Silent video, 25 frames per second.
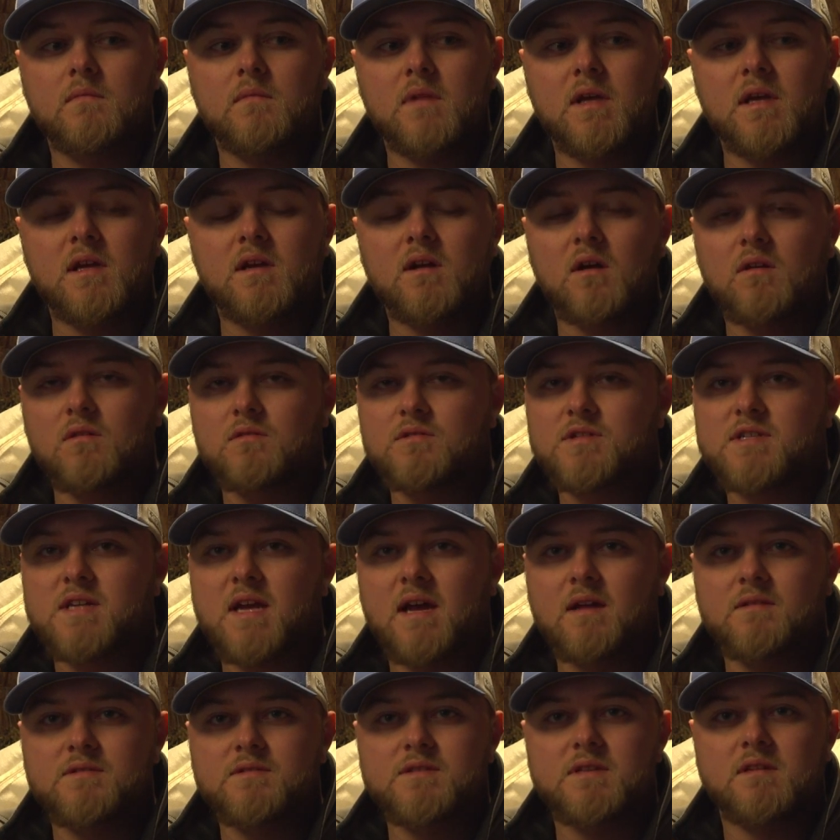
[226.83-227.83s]
e-caller
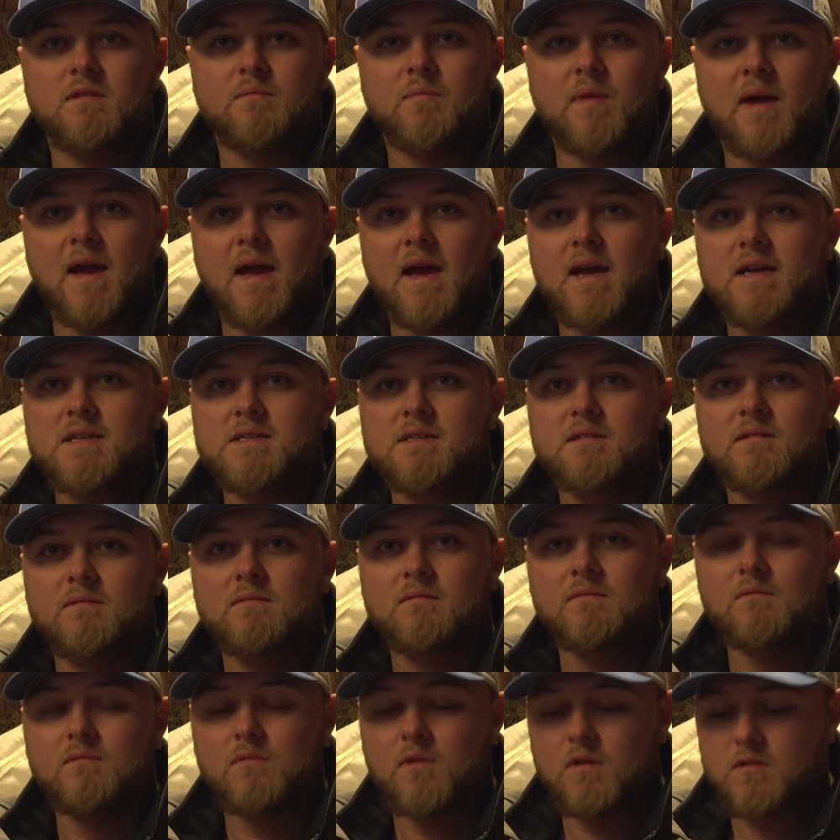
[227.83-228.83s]
sounds in the past
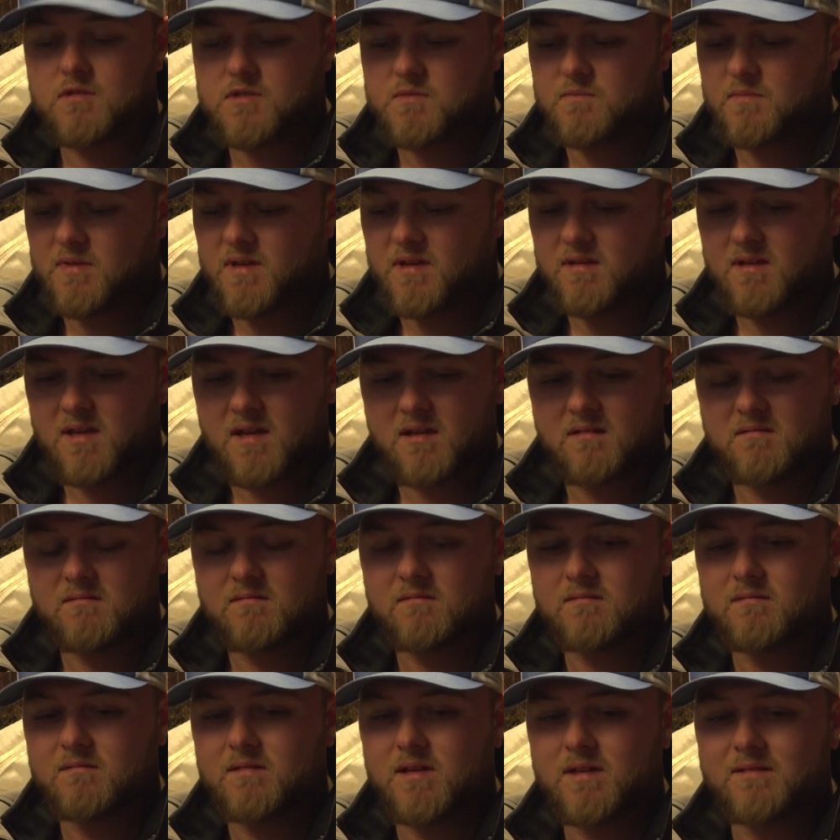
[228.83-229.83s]
where it's been that,
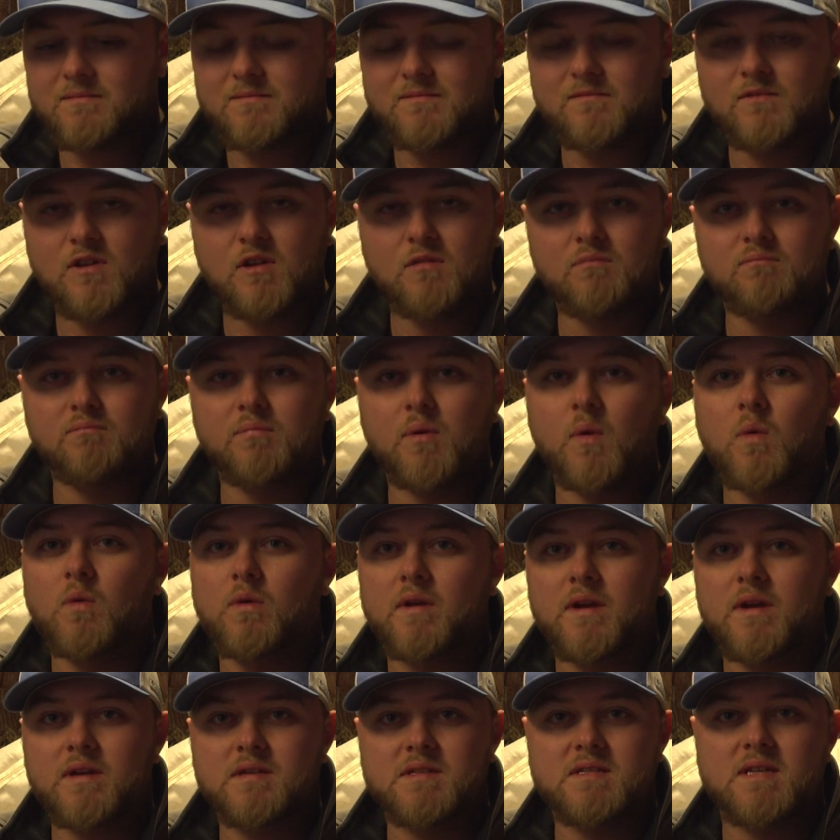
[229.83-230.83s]
that real
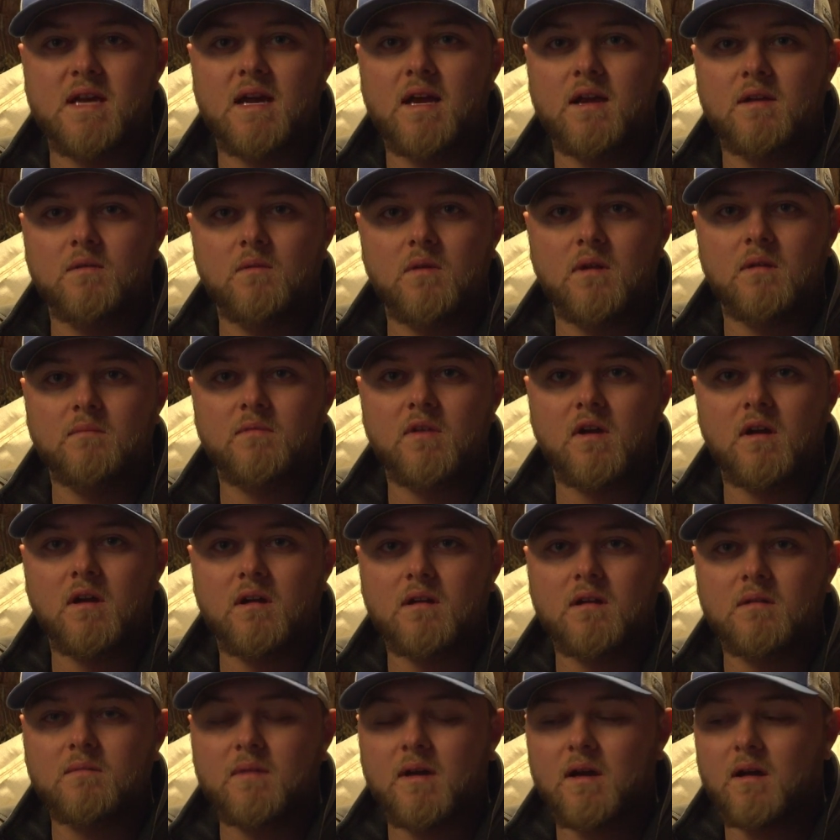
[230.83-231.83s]
boring sound, what I'm
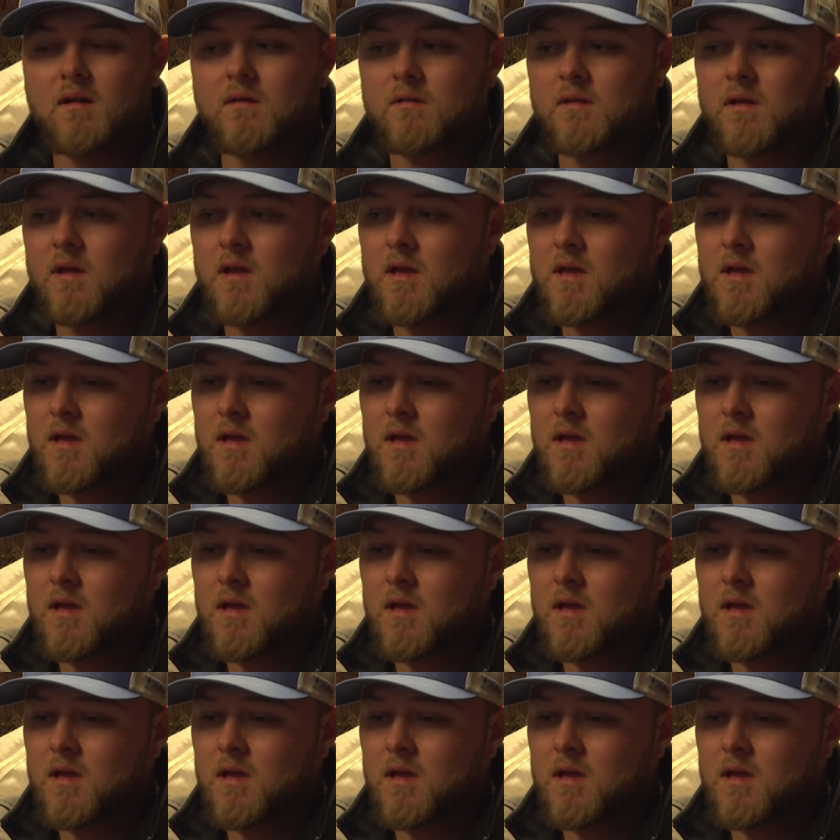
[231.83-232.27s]
talking about.